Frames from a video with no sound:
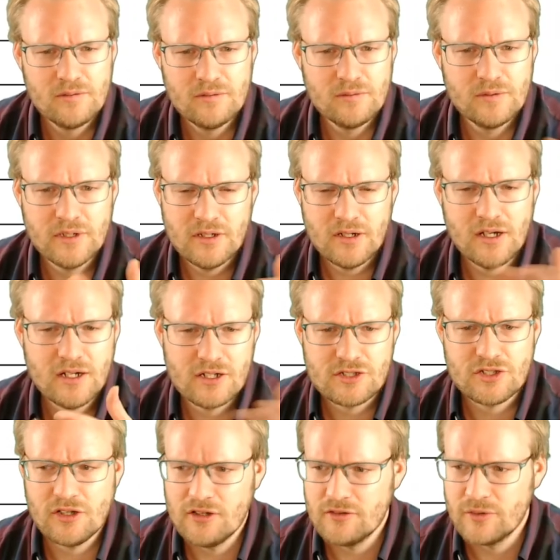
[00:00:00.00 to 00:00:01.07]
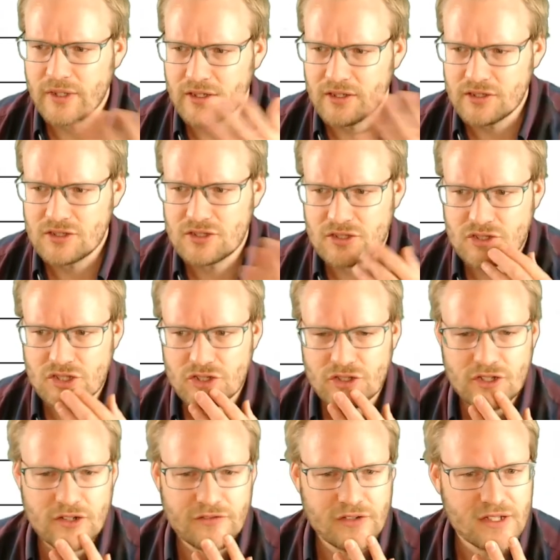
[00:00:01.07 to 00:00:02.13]
We don't know how to solve when it's 2
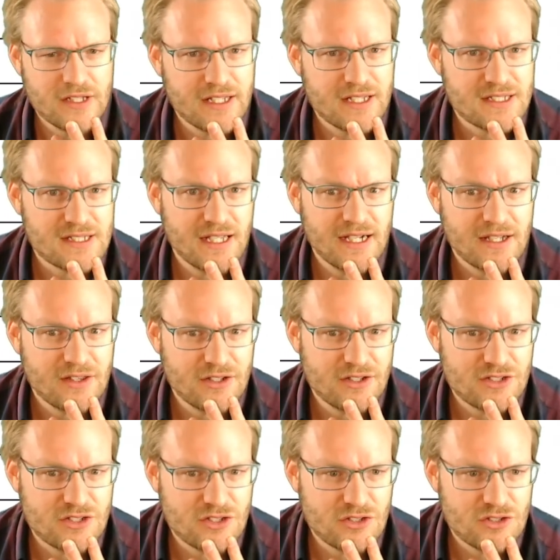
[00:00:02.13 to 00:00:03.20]
different things like this.